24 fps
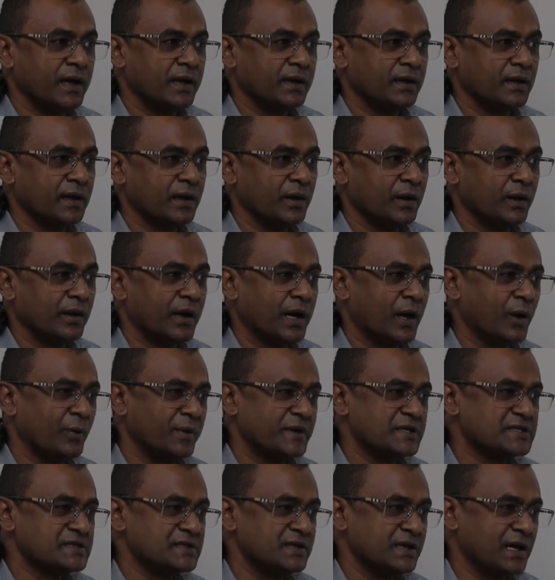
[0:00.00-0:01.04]
and now
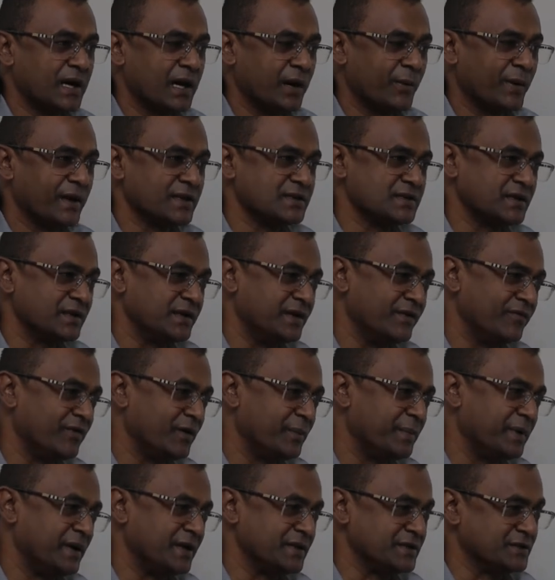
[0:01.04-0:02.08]
we see how the
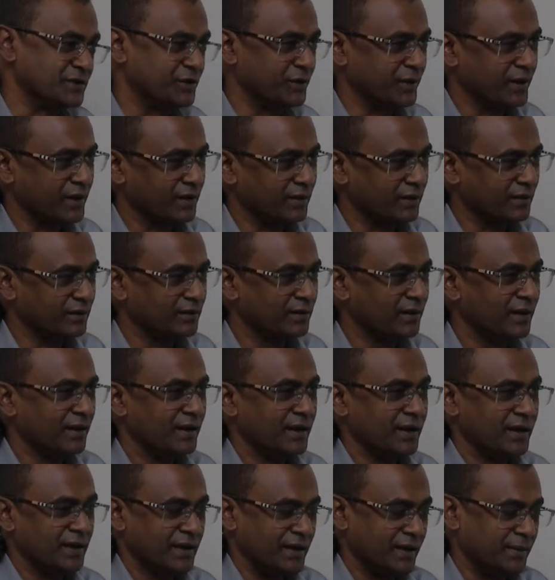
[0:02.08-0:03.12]
development is going on
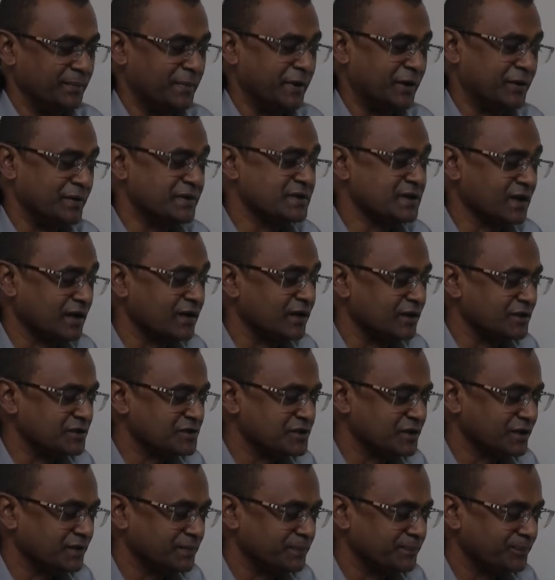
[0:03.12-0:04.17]
in between the
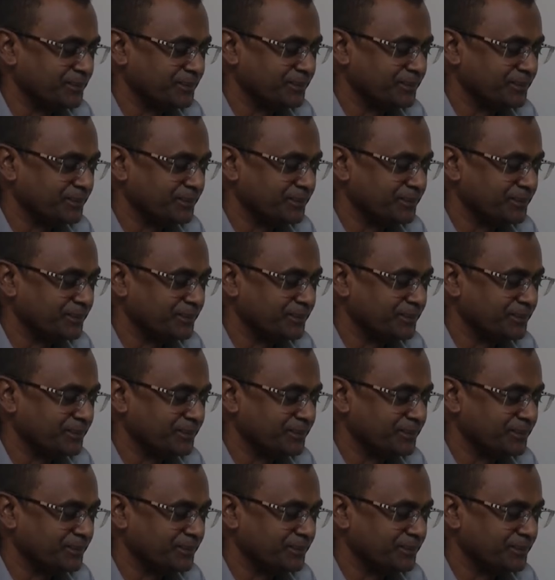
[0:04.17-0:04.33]
culture.